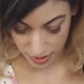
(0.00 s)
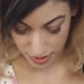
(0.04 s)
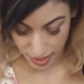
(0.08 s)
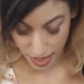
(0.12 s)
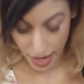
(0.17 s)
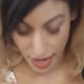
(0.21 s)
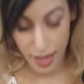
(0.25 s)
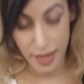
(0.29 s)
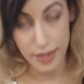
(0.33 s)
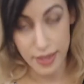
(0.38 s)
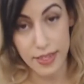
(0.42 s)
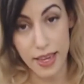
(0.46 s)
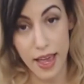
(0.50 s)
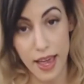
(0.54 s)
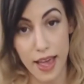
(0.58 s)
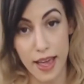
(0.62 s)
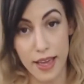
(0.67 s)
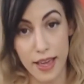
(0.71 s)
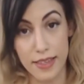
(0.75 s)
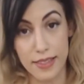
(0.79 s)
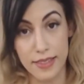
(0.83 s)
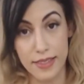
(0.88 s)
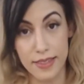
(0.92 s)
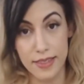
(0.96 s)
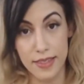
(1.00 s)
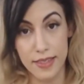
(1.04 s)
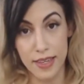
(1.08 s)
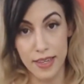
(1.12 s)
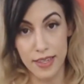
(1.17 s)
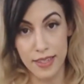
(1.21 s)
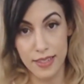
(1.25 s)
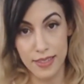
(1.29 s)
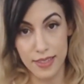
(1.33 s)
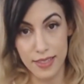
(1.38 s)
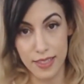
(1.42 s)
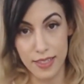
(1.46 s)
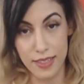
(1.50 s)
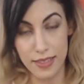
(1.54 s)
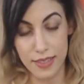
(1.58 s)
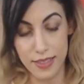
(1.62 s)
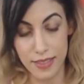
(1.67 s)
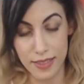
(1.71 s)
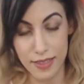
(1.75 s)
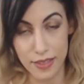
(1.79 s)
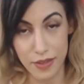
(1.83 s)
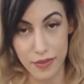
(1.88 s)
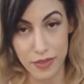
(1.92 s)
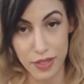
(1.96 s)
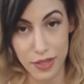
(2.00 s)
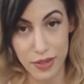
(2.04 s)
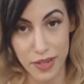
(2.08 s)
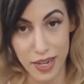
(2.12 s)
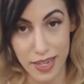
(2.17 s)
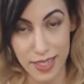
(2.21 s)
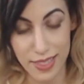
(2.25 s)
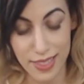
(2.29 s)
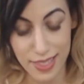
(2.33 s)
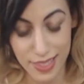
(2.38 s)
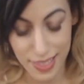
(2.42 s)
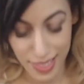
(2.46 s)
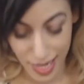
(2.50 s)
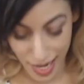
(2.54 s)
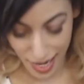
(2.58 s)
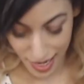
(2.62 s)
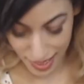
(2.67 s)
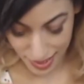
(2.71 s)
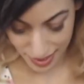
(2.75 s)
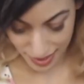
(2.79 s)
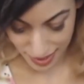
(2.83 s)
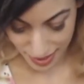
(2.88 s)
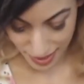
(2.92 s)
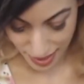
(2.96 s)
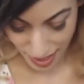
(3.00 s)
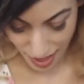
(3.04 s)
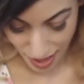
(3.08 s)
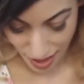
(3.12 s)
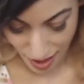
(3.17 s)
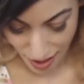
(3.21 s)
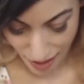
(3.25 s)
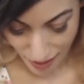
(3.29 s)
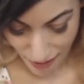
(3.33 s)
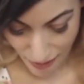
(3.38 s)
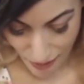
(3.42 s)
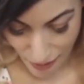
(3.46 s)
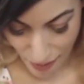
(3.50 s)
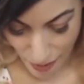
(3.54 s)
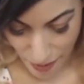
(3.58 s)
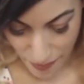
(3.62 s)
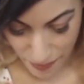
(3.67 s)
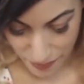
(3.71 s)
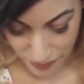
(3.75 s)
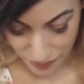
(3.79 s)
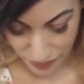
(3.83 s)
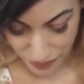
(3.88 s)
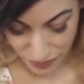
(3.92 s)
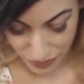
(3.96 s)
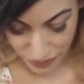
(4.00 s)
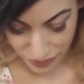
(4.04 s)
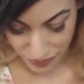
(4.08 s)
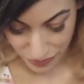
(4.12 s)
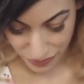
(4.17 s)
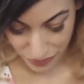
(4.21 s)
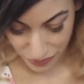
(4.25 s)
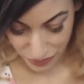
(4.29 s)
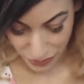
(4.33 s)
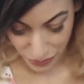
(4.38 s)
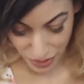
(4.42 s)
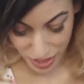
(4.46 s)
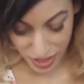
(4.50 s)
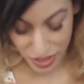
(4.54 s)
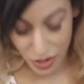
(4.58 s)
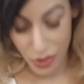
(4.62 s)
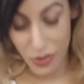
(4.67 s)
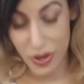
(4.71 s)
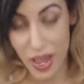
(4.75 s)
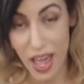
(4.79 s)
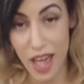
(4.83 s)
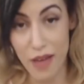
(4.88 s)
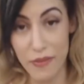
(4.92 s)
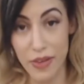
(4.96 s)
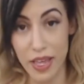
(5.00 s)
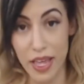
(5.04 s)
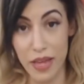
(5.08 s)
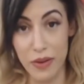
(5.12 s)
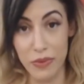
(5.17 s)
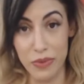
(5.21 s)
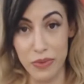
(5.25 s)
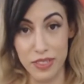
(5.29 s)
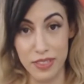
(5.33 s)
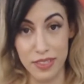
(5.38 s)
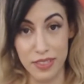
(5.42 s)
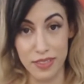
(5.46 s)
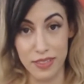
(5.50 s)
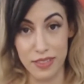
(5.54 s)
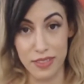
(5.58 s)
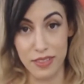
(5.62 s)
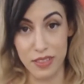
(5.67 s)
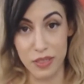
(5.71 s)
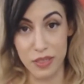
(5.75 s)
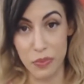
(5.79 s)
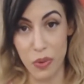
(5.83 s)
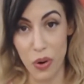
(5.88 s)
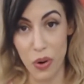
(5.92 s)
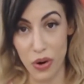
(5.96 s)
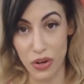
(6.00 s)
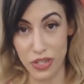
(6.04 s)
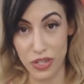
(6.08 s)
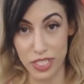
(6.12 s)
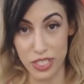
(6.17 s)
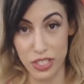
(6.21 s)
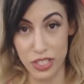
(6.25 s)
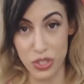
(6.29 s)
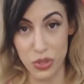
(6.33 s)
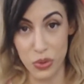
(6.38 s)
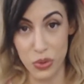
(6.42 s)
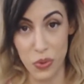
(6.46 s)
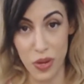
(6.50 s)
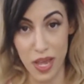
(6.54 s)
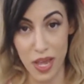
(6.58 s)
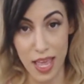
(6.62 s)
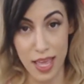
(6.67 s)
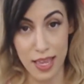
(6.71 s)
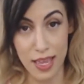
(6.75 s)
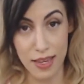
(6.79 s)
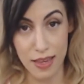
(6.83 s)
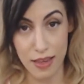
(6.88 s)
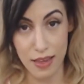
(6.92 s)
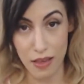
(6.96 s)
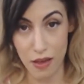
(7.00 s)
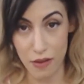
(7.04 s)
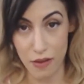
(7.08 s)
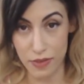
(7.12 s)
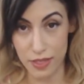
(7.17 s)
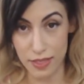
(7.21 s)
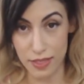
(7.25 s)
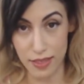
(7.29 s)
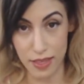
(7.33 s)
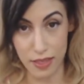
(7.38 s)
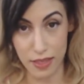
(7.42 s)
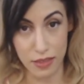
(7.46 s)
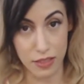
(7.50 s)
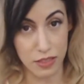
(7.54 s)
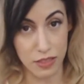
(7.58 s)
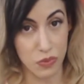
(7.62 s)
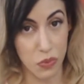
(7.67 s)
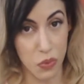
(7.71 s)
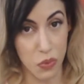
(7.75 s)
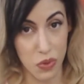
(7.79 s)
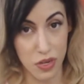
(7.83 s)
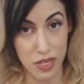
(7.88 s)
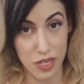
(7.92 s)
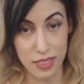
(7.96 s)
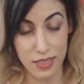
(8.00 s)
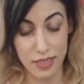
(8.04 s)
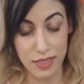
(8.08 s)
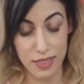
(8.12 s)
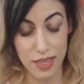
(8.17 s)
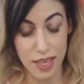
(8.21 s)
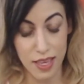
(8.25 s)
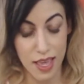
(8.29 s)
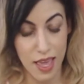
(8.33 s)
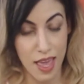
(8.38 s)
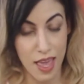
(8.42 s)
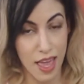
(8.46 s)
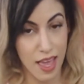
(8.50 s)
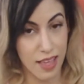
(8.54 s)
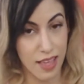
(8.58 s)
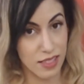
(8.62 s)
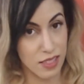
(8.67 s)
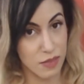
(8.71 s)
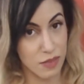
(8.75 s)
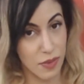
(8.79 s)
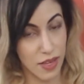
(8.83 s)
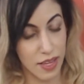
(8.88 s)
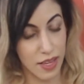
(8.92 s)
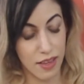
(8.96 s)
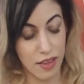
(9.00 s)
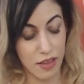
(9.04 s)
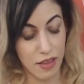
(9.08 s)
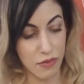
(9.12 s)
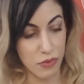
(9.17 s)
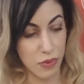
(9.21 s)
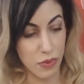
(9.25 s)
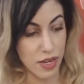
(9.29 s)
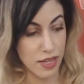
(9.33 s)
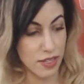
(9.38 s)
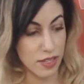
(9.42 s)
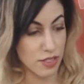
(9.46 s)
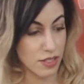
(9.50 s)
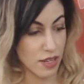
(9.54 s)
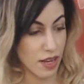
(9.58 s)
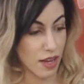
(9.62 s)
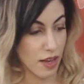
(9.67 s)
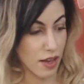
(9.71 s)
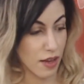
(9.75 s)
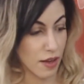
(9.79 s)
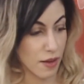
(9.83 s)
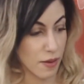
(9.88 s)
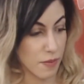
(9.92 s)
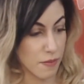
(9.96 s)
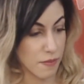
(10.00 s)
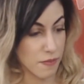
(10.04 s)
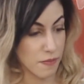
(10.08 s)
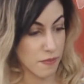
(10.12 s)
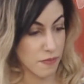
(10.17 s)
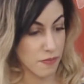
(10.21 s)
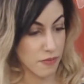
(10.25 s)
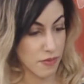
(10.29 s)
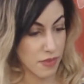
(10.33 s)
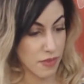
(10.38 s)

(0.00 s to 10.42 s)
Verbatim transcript: and as citizens of the United States. Um, we don't have a resistance party to any of these endless wars. And speaking of which, um,